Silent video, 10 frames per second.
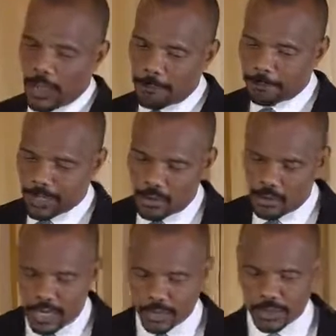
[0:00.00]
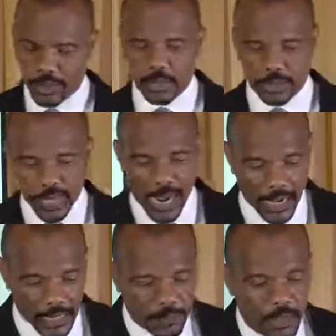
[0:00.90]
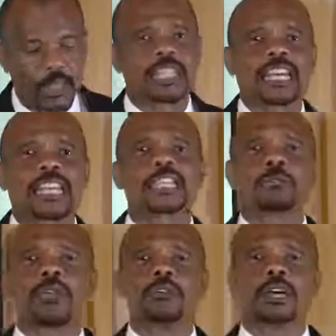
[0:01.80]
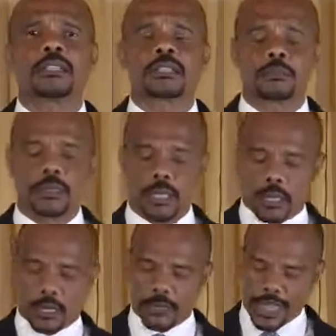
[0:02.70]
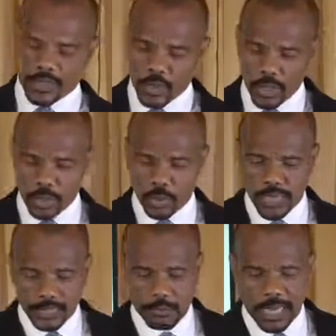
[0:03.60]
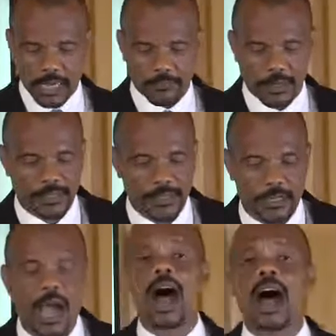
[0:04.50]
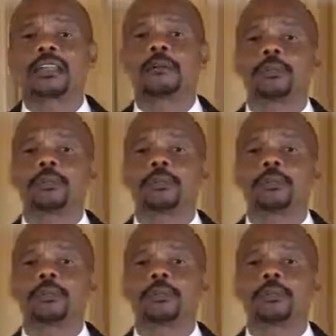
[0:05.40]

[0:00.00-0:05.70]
a parent die. It is an experience uh, that's going to hit many of us hard